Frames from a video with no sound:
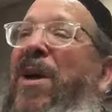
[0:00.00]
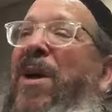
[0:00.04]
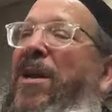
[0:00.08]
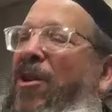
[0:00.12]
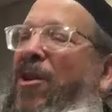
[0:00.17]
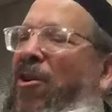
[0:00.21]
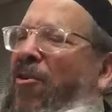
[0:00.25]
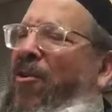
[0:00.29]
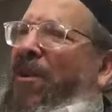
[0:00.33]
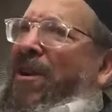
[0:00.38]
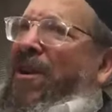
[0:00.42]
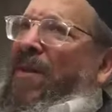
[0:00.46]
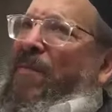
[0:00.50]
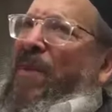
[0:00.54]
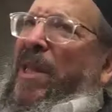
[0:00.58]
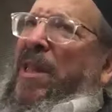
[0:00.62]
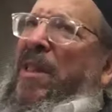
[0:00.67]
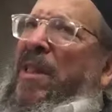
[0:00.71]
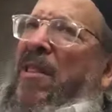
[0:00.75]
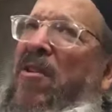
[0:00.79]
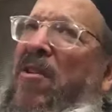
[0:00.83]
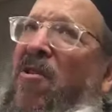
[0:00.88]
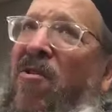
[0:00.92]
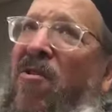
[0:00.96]
but you're going to
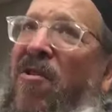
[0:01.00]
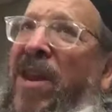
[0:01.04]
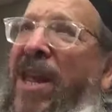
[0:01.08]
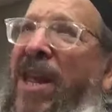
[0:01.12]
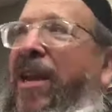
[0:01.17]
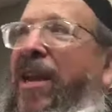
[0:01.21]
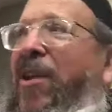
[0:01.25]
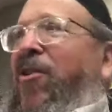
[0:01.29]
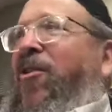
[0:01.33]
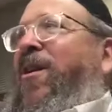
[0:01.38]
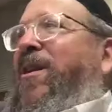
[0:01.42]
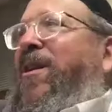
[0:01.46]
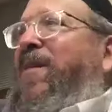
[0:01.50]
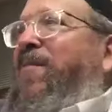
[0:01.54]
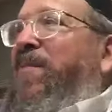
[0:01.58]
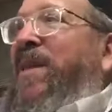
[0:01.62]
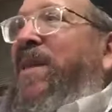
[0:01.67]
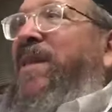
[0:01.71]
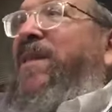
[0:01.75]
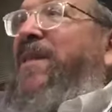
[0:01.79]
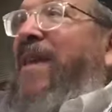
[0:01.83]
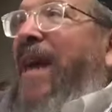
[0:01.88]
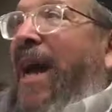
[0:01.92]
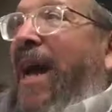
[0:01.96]
be learning, you're going to
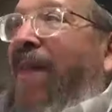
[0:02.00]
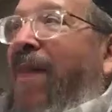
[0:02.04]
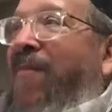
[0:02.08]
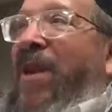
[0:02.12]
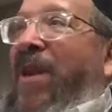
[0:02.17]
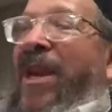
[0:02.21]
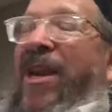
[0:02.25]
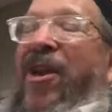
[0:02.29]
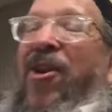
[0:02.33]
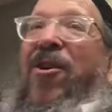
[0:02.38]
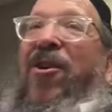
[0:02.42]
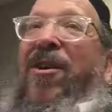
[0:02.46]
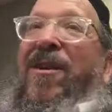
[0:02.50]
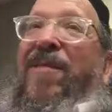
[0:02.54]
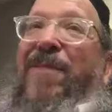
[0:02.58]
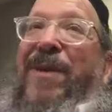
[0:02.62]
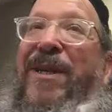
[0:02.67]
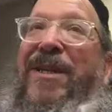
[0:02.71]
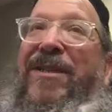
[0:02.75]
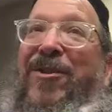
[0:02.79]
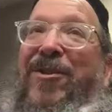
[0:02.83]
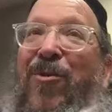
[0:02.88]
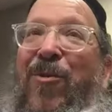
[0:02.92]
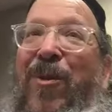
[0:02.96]
be davening, you're going to
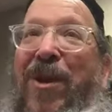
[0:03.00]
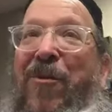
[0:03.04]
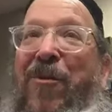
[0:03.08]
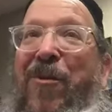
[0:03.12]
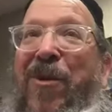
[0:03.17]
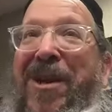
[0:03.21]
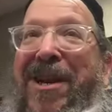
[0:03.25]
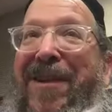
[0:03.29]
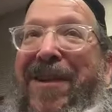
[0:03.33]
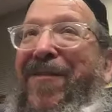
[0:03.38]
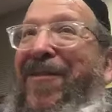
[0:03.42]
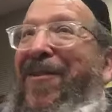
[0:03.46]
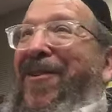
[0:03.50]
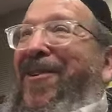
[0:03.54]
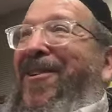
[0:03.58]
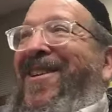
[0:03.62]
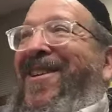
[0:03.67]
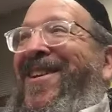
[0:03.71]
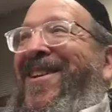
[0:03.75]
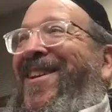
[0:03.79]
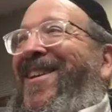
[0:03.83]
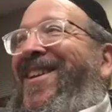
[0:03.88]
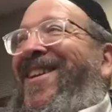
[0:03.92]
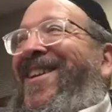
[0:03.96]
be doing whatever.